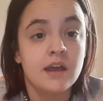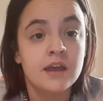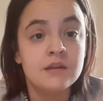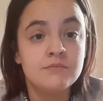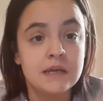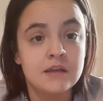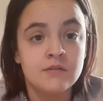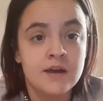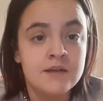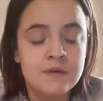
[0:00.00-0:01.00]
in me,
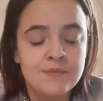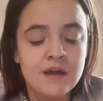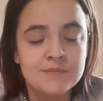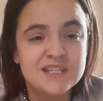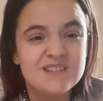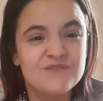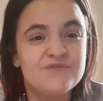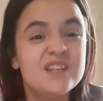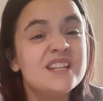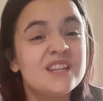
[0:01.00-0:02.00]
right? Maybe I'm still
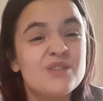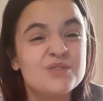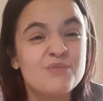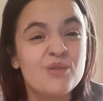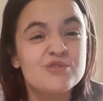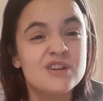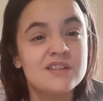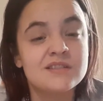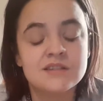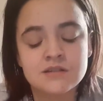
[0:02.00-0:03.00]
feeling those
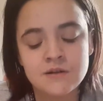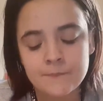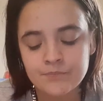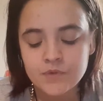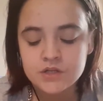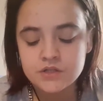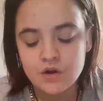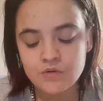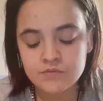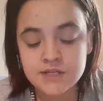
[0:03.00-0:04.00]
emotions.
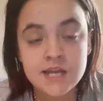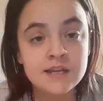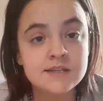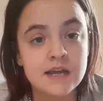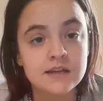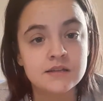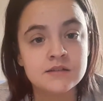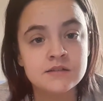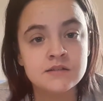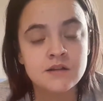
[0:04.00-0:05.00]
So take a
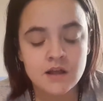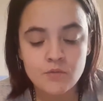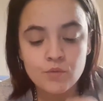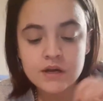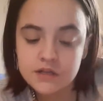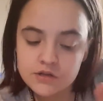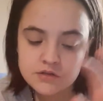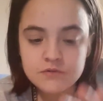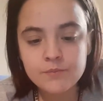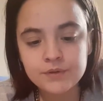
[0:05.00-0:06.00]
second, really
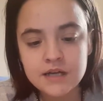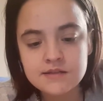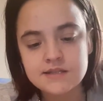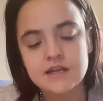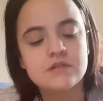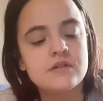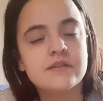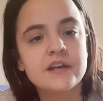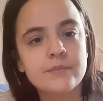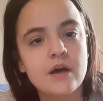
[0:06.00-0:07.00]
plan this out,
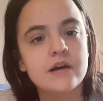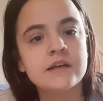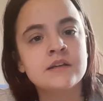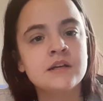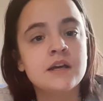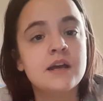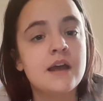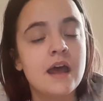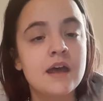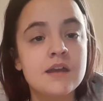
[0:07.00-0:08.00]
think about it,
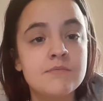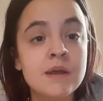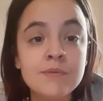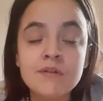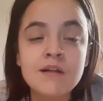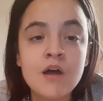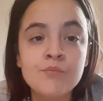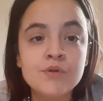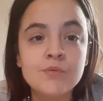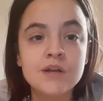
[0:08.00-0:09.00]
and maybe it'll
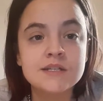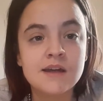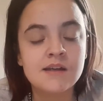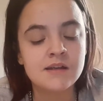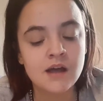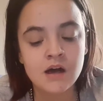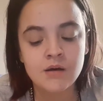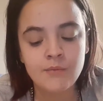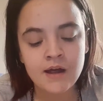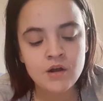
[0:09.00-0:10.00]
help you one day.
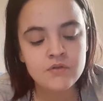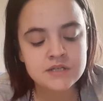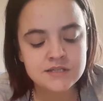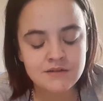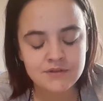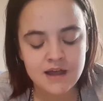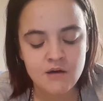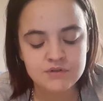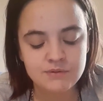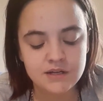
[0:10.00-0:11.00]
I know this has definitely
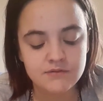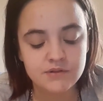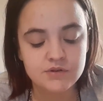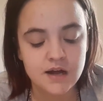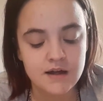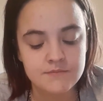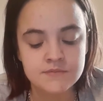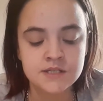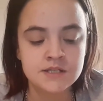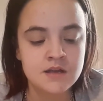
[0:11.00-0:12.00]
helped me a few
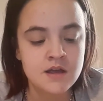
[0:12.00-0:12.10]
times,